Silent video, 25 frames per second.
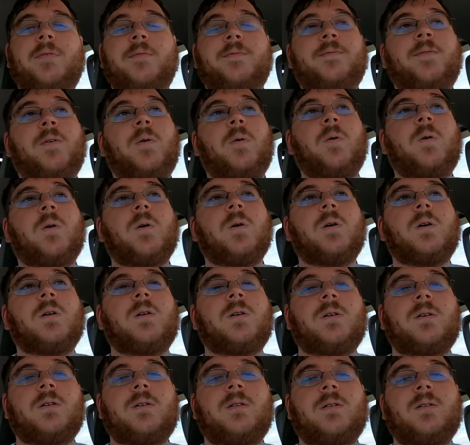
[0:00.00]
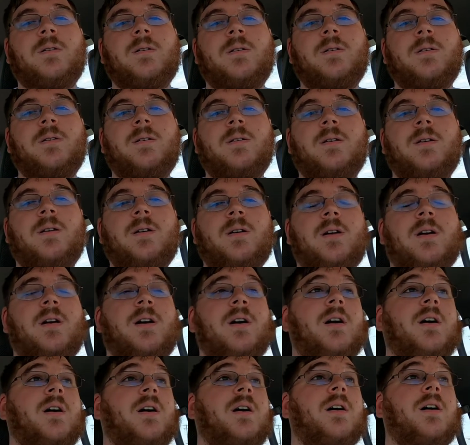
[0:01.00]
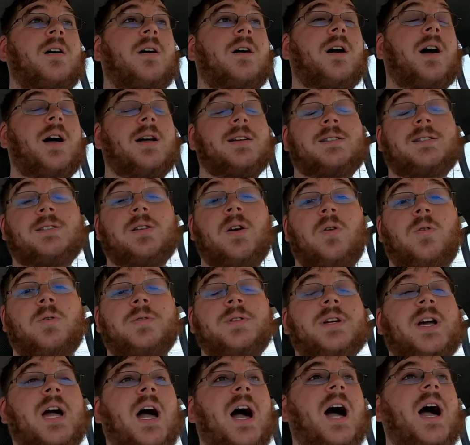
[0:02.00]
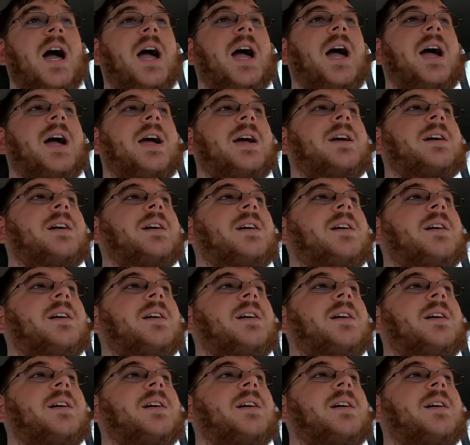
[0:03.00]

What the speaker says: before I sold the kayak,